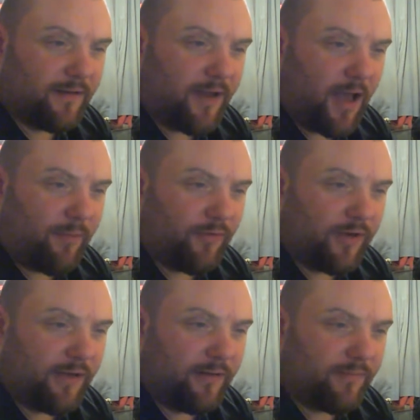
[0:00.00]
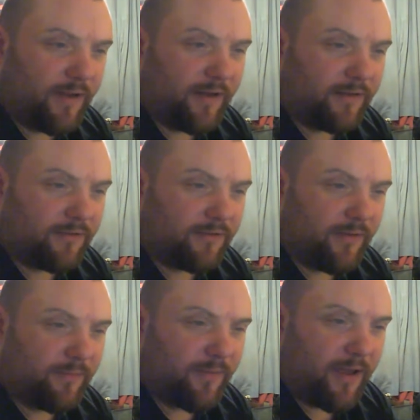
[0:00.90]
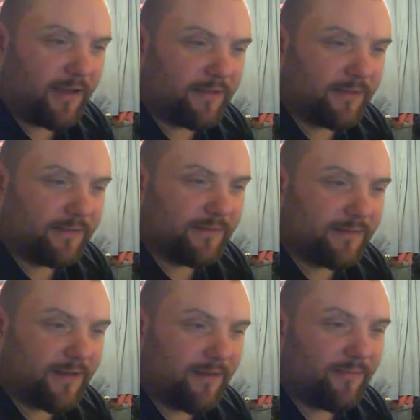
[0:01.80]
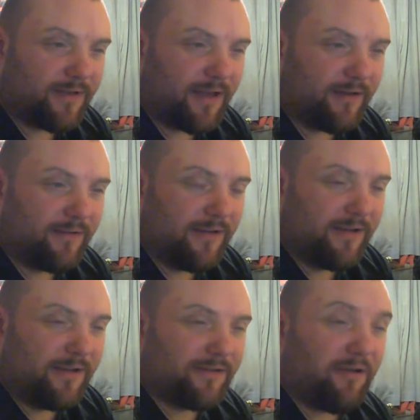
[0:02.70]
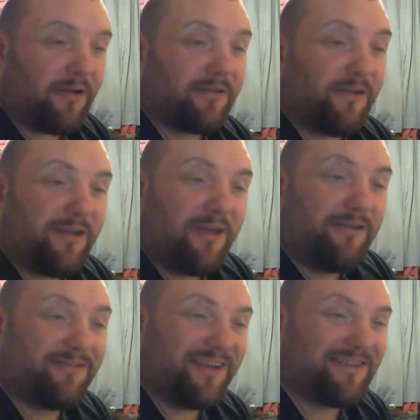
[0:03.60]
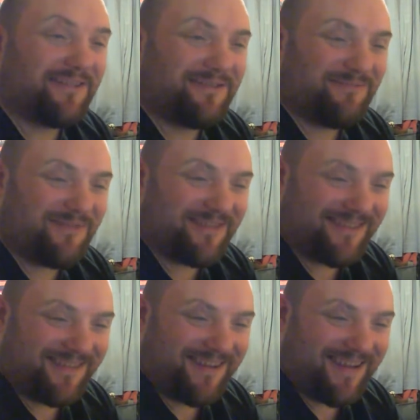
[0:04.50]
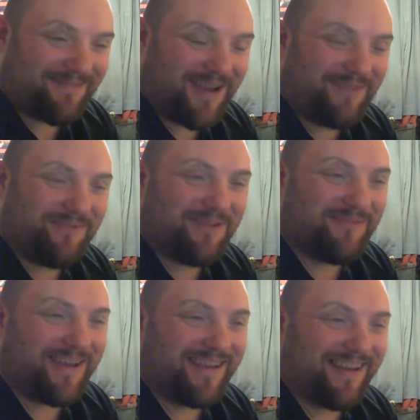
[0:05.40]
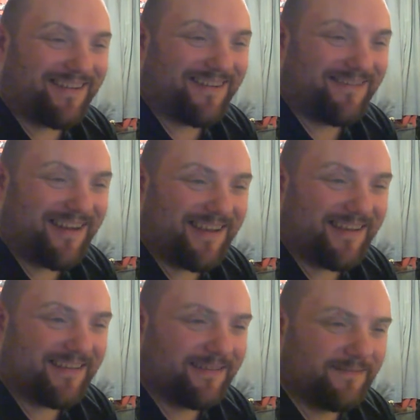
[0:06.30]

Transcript: Armory, bloody unscripted by accident. Can't remember telling. No, I don't know, Chris. Explain what you mean there. I don't know what that is.